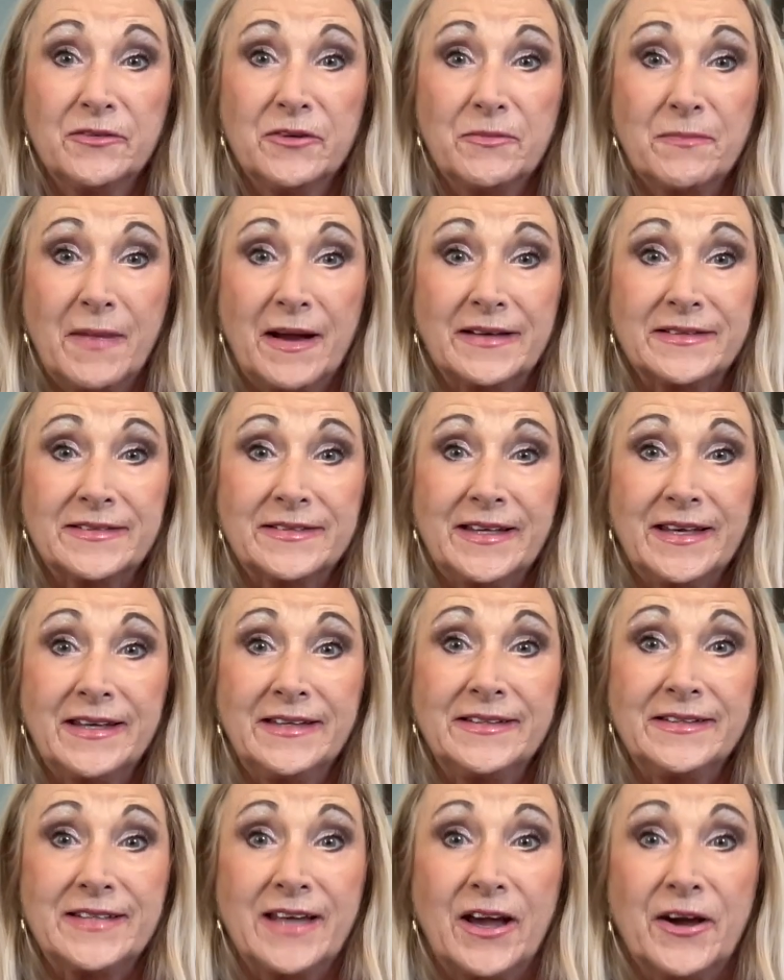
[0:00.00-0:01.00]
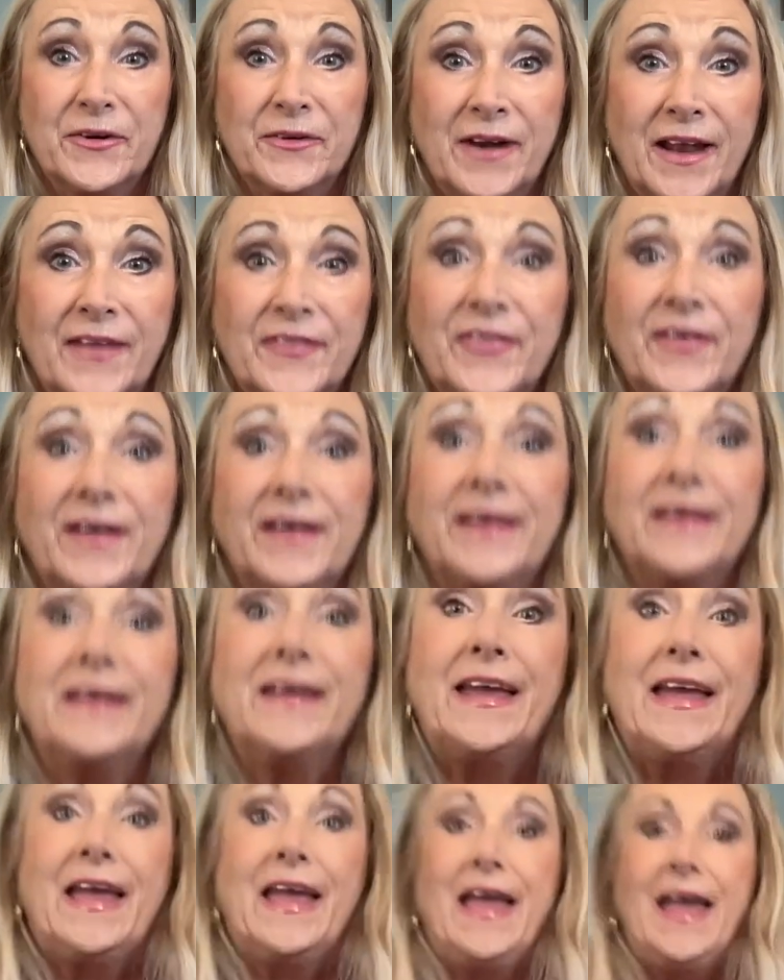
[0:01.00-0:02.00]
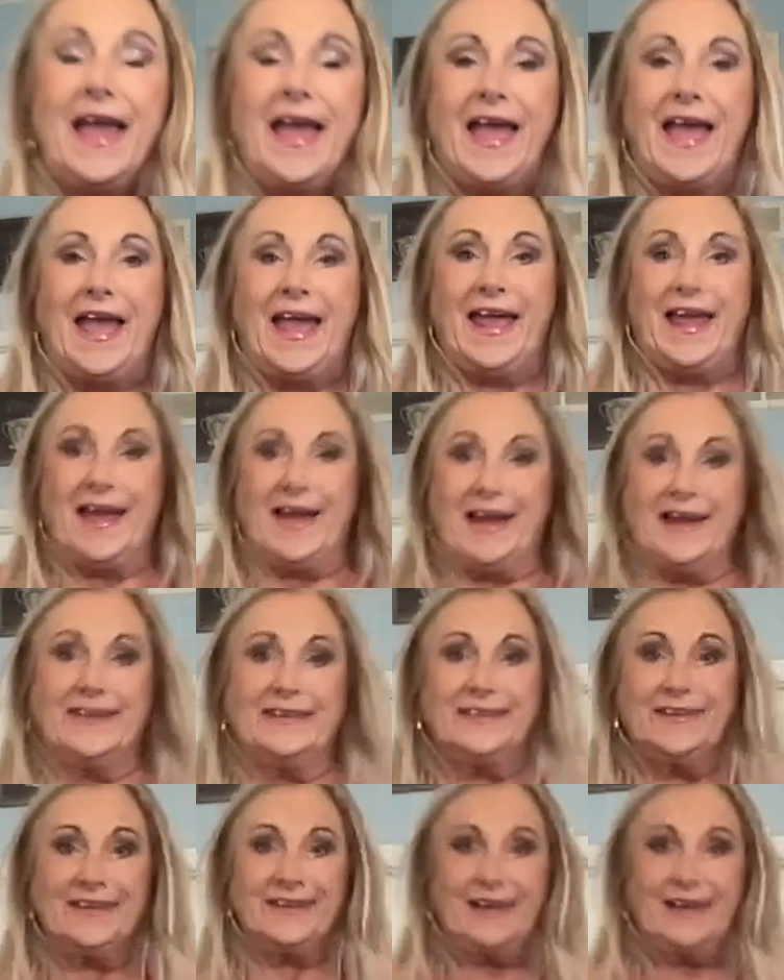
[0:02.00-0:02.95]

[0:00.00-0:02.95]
with my skin tone, I think. And